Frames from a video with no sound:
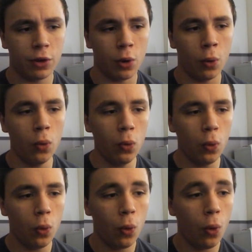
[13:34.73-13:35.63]
Oh!
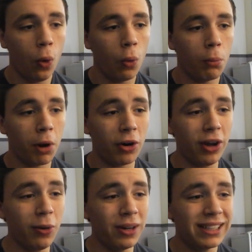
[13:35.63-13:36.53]

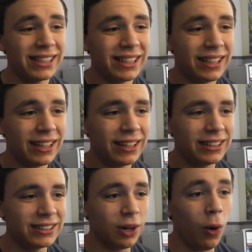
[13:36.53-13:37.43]
Mario!
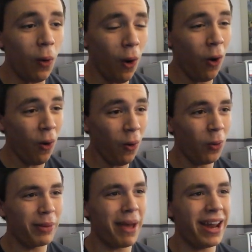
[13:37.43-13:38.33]
Oh, we made